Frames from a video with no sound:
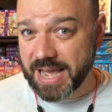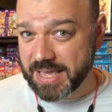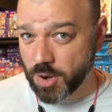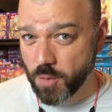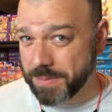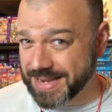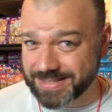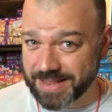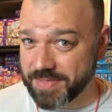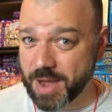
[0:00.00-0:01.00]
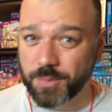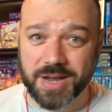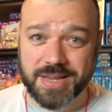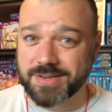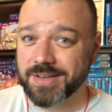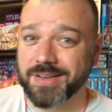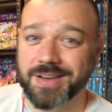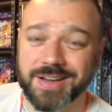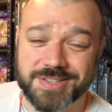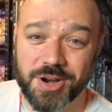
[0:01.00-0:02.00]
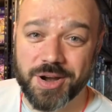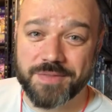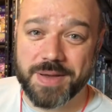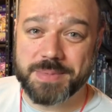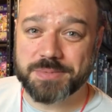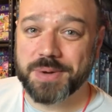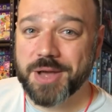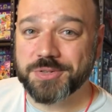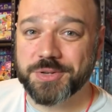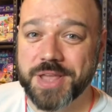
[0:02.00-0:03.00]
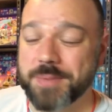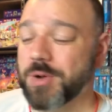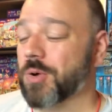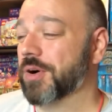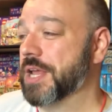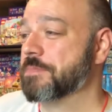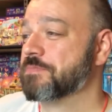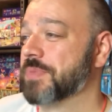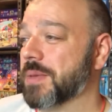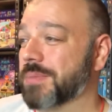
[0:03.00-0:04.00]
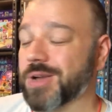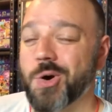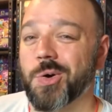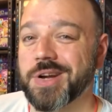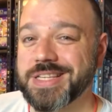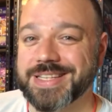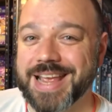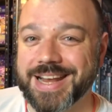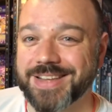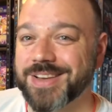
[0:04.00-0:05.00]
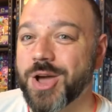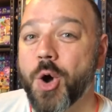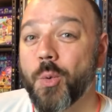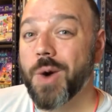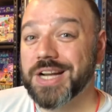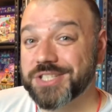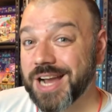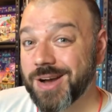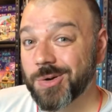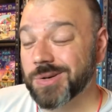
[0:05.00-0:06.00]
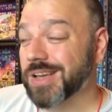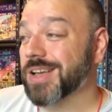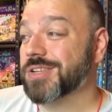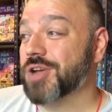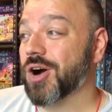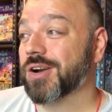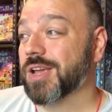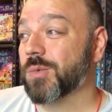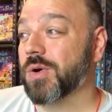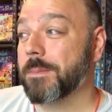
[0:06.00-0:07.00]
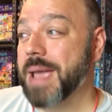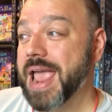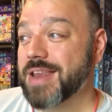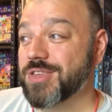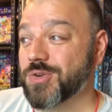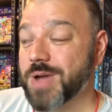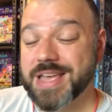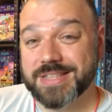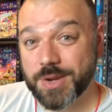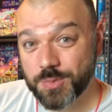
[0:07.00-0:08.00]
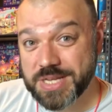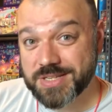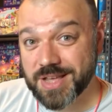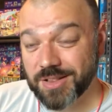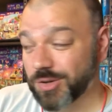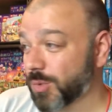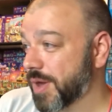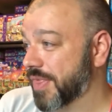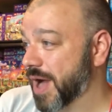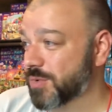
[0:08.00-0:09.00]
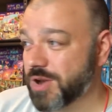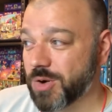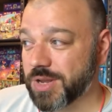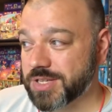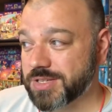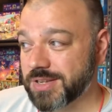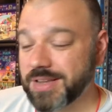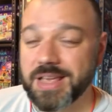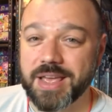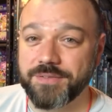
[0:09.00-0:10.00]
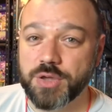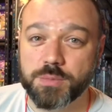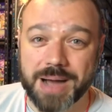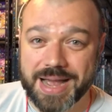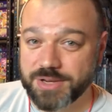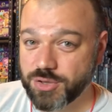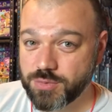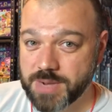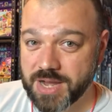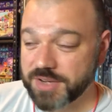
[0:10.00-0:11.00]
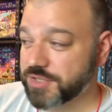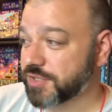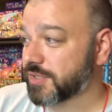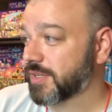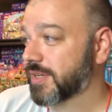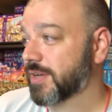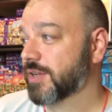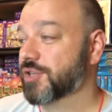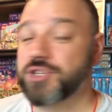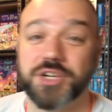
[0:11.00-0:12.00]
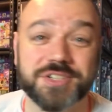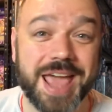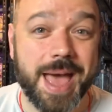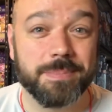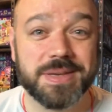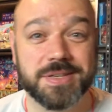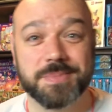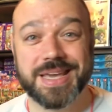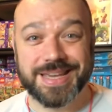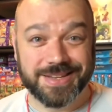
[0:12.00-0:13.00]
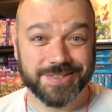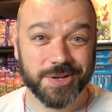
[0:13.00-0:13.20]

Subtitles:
I hope I said that right. Sorry if I mispronounced your name, Corey. But Corey stated, watch out, Target will ban you as a reseller without notice if you buy too much. Just happened to me.